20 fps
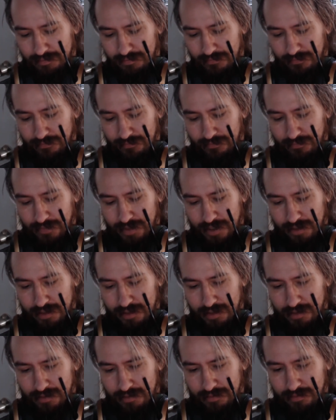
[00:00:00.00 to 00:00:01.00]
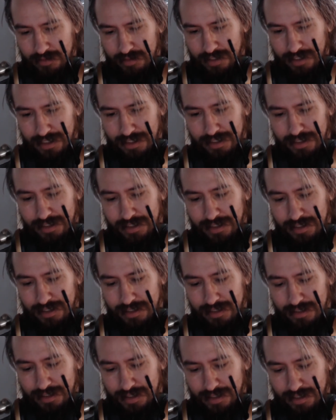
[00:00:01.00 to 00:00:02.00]
Falcone,
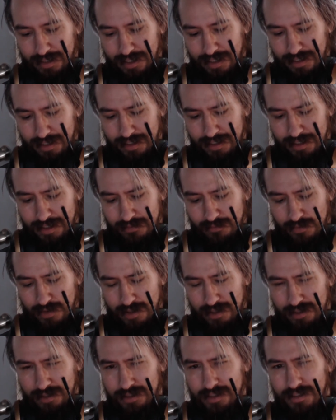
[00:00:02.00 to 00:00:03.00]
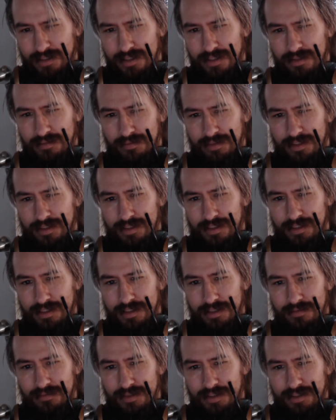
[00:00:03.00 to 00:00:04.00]
and I think he worked on one of the
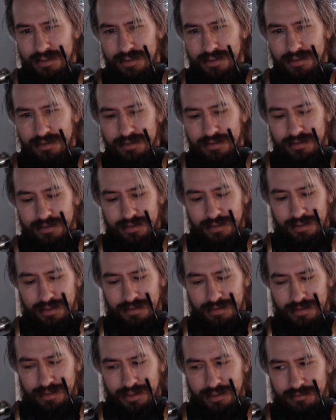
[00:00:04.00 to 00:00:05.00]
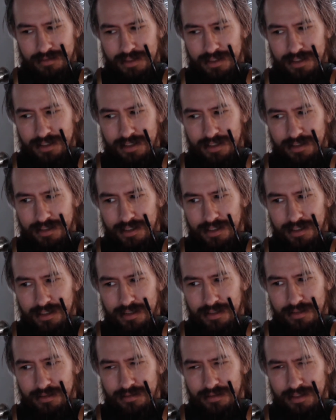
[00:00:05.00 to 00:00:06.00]
original. I don't think it was the
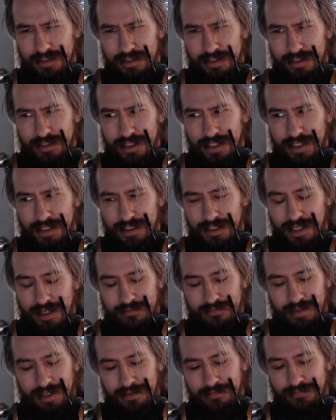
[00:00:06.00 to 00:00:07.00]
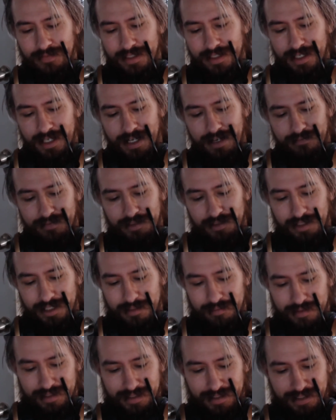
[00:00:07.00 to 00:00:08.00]
Altair ENIAC. I forget. I have to look
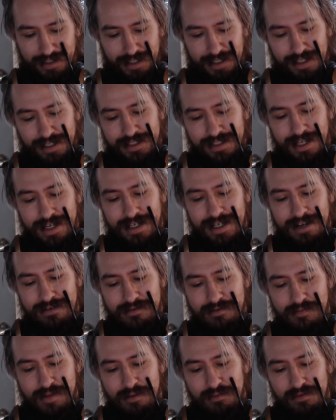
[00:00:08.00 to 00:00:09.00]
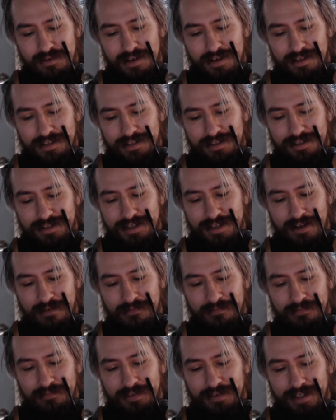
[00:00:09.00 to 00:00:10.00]
up the. See, I can't remember all this stuff.